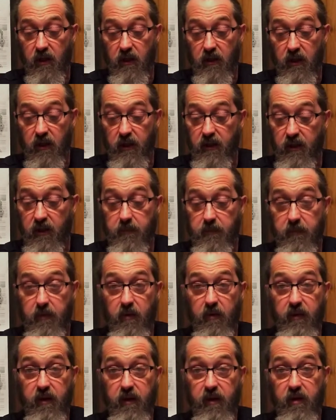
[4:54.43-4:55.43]
Cleanup
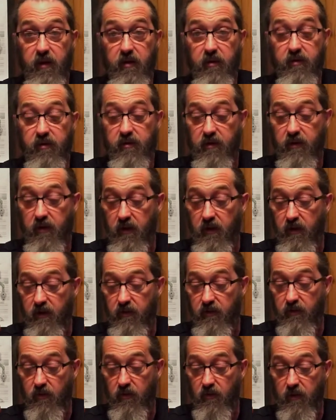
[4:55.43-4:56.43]
on this
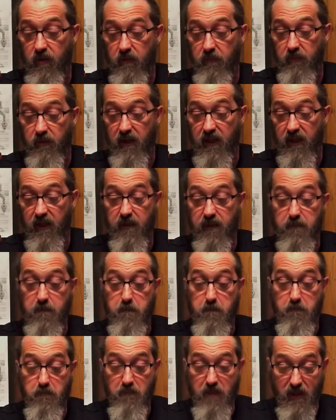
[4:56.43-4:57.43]
is going to be
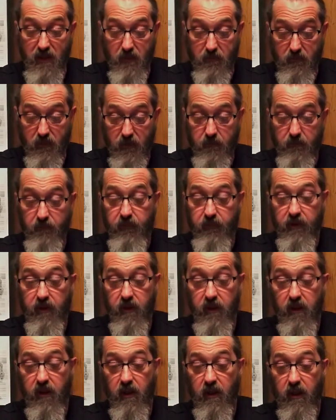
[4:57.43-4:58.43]
minimum.
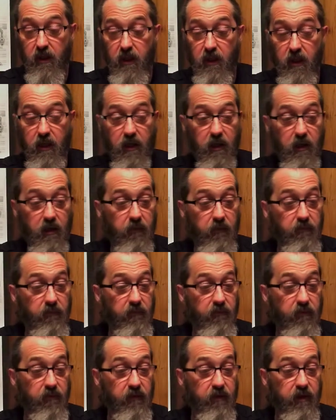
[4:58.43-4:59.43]

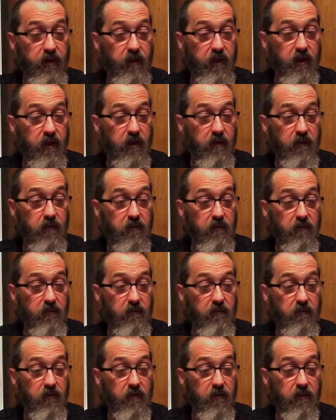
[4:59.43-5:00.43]
The
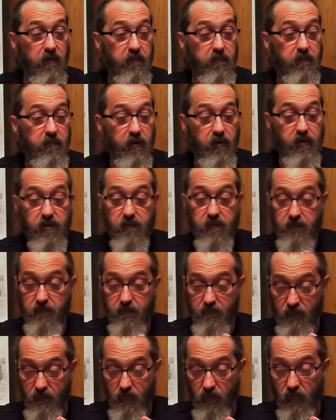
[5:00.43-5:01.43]
push
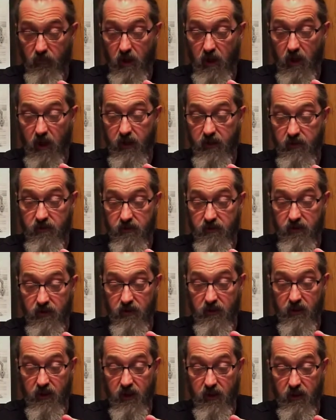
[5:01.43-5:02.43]
rods
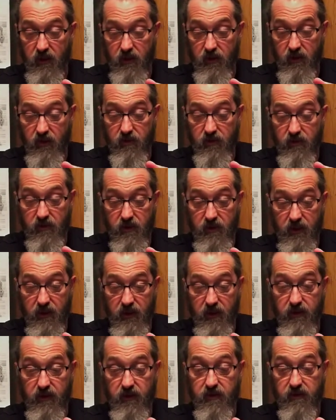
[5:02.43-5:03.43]
that they use to
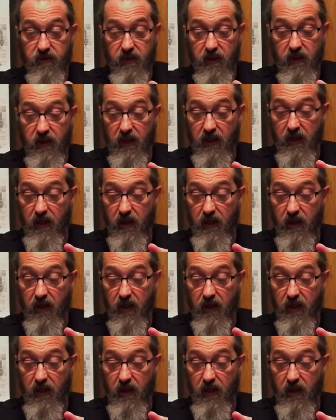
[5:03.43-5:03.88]
get this kit